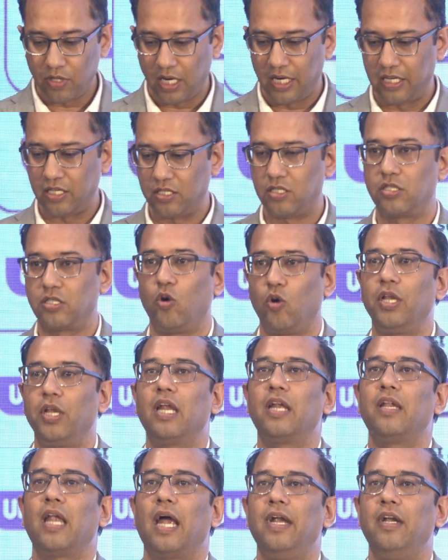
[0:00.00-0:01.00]
it is showing
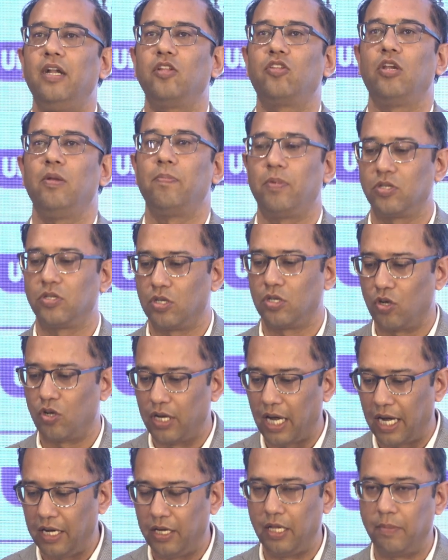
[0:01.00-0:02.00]
that 93% or
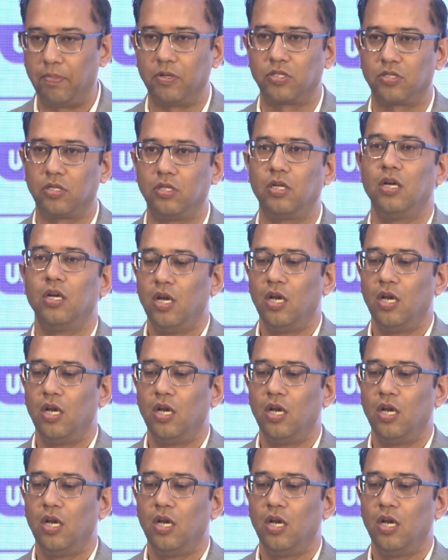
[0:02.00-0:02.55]
90%